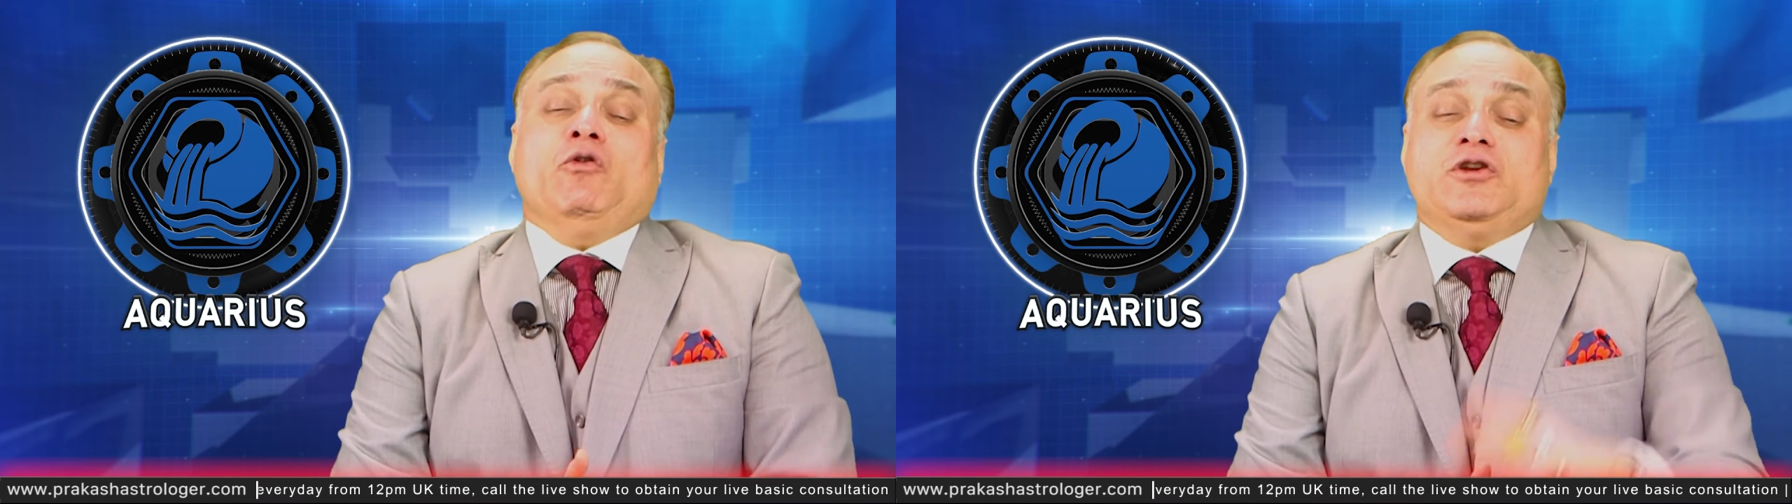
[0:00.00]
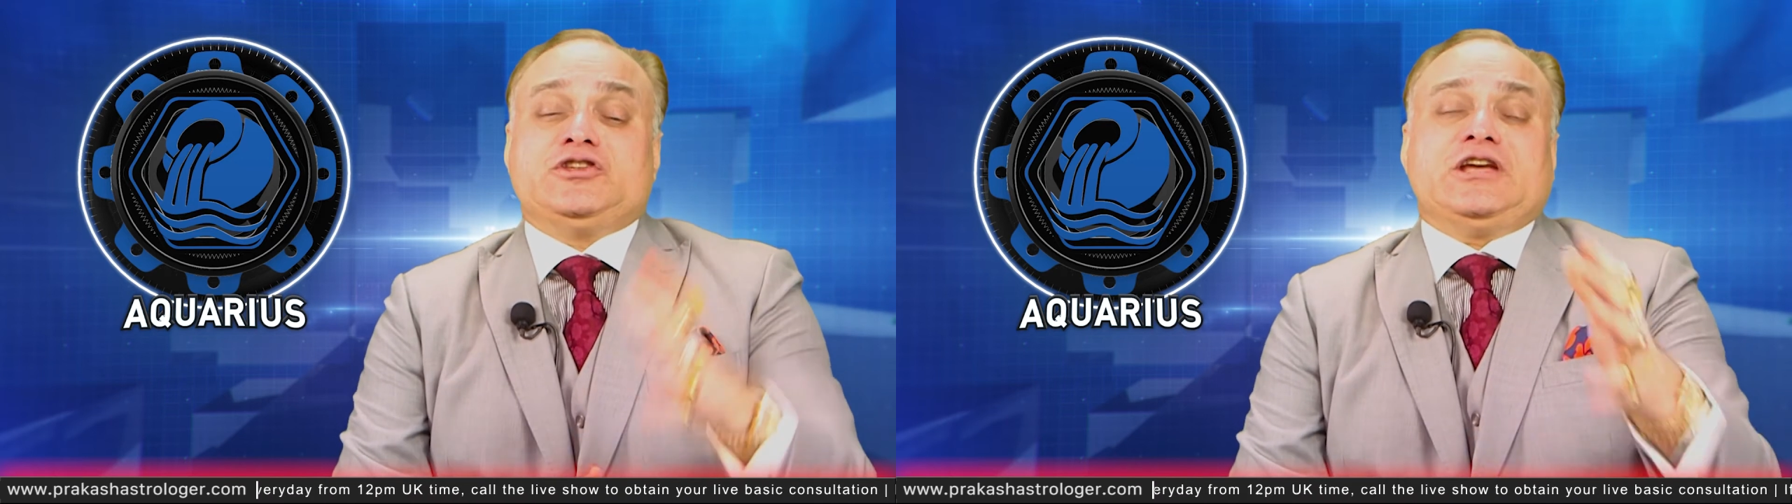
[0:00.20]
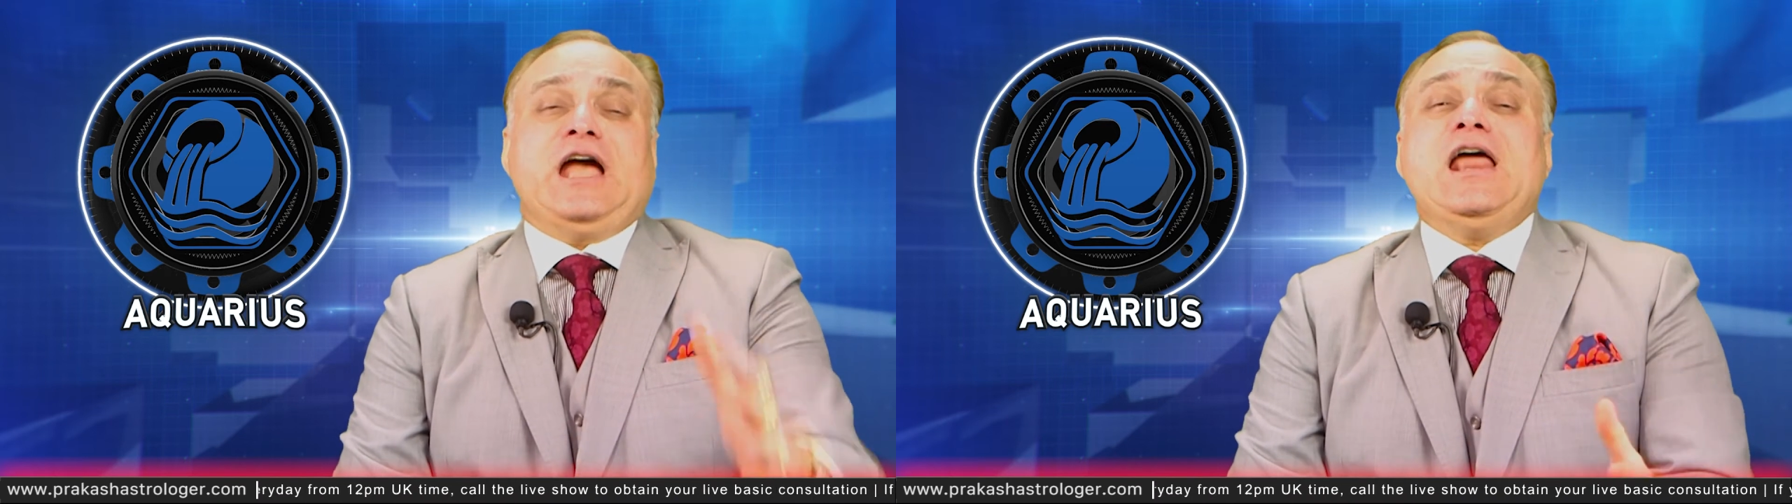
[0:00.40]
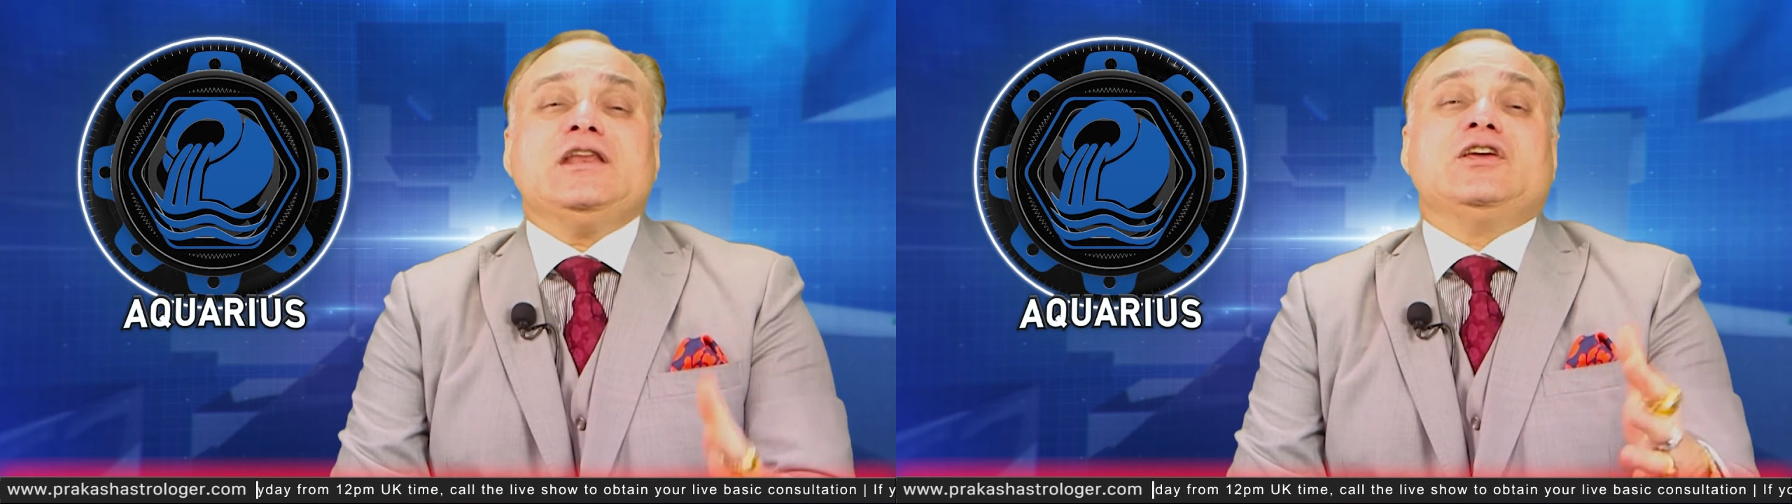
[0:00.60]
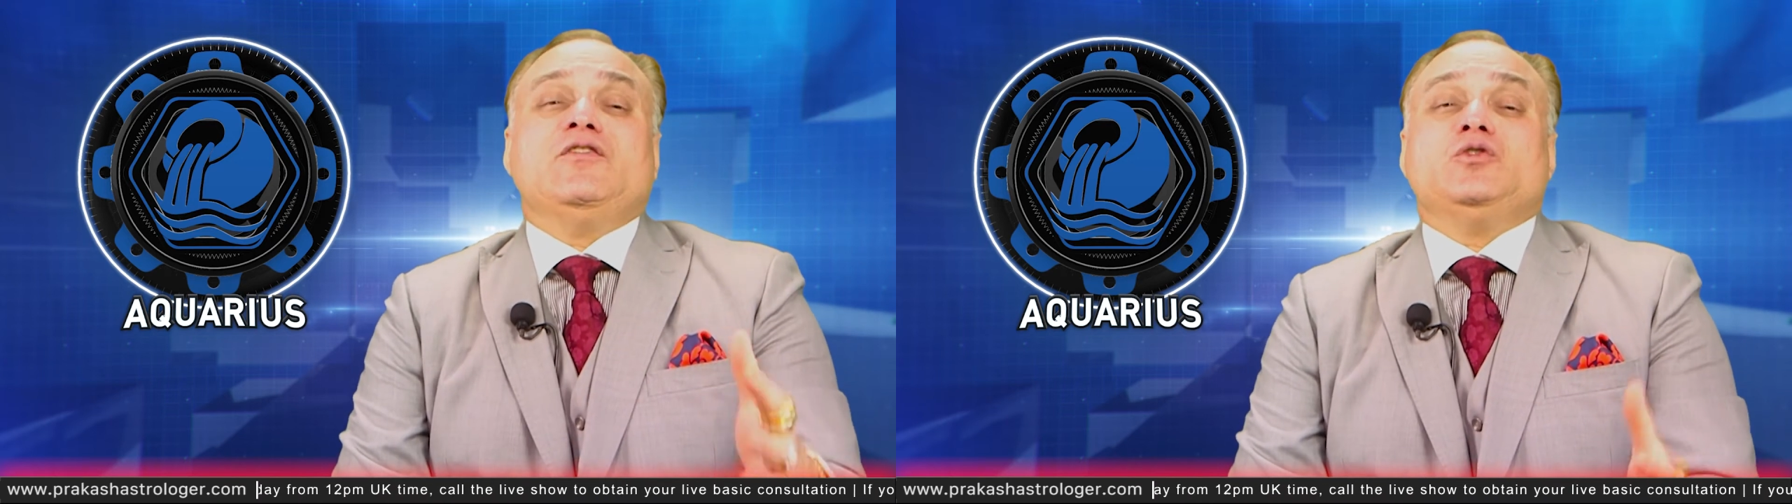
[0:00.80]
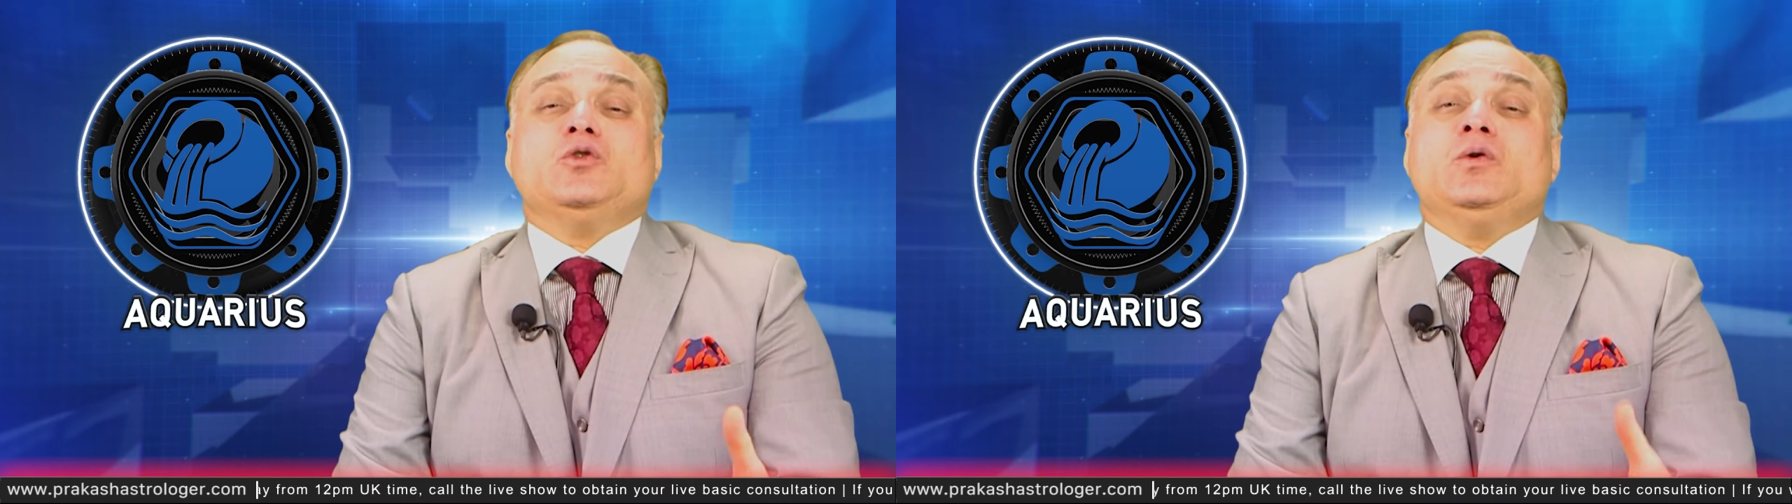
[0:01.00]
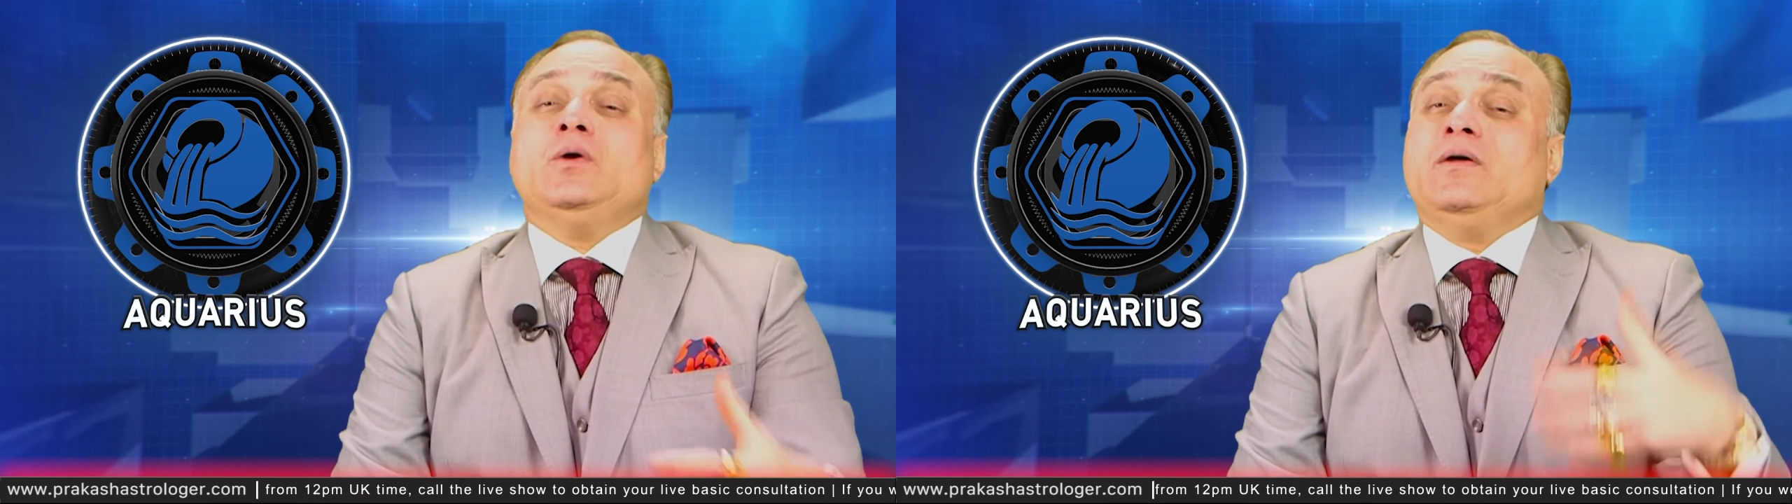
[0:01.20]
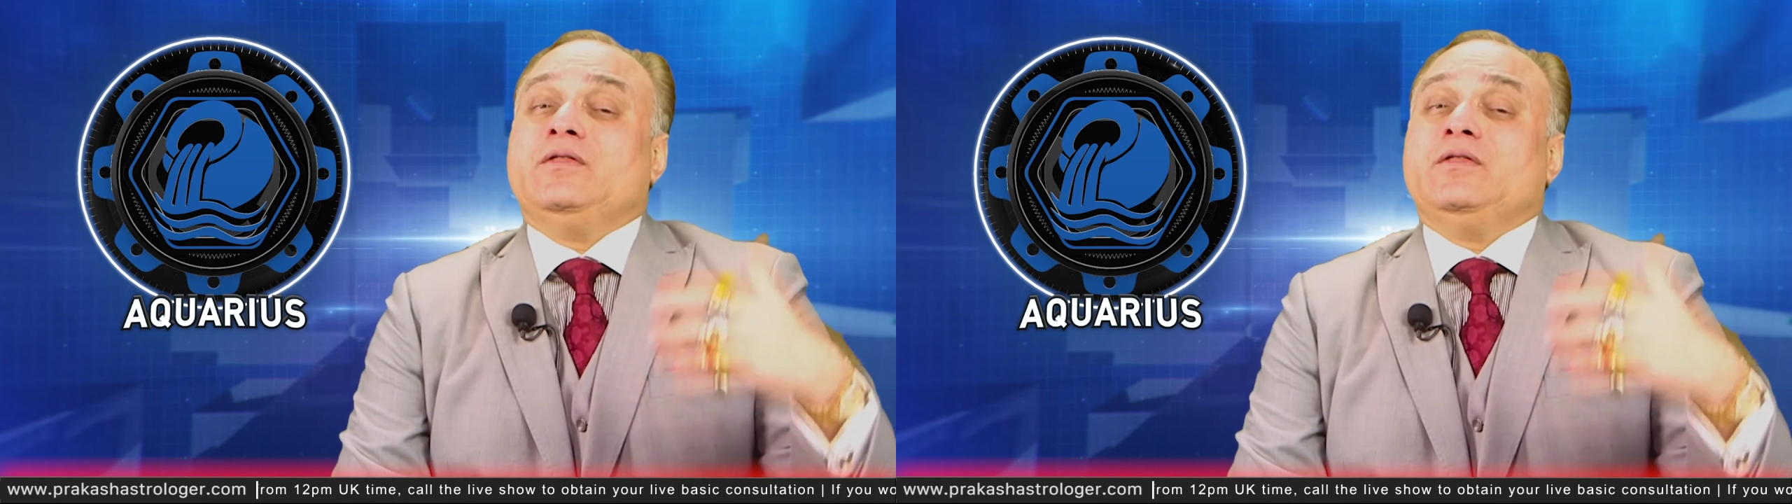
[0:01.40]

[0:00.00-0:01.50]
which can give you